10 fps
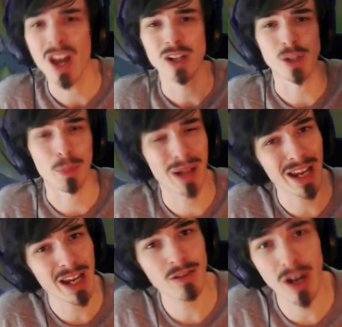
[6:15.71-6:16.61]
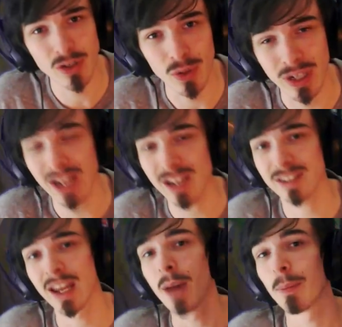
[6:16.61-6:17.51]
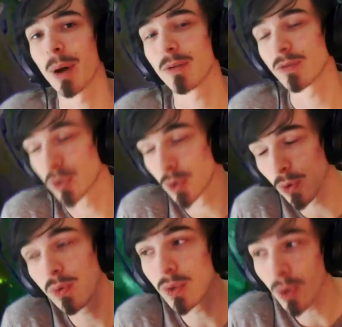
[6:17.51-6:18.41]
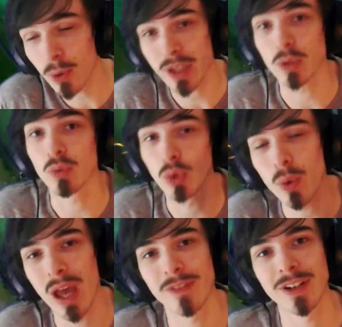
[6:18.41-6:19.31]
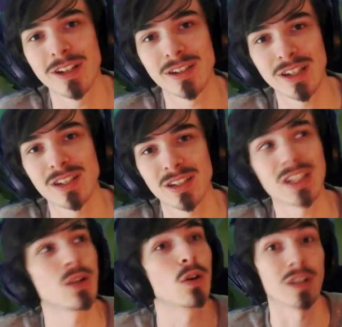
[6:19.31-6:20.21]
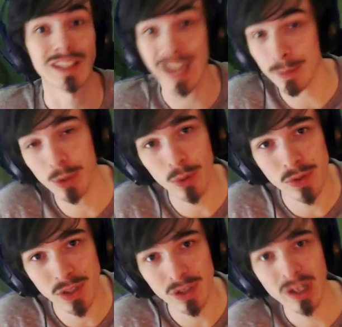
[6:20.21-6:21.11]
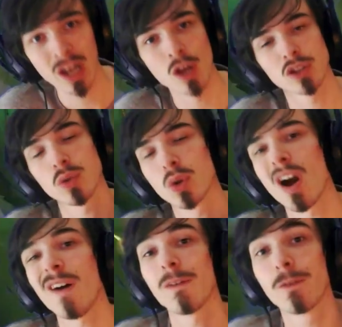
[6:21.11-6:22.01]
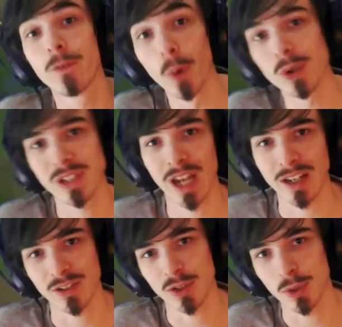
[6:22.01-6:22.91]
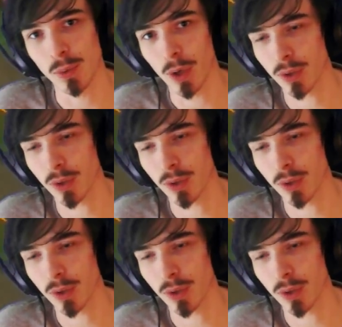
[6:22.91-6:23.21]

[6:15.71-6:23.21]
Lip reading: So play around your ganks, but do know that you don't have any CC or a gap closer, so you can't force ganks too well.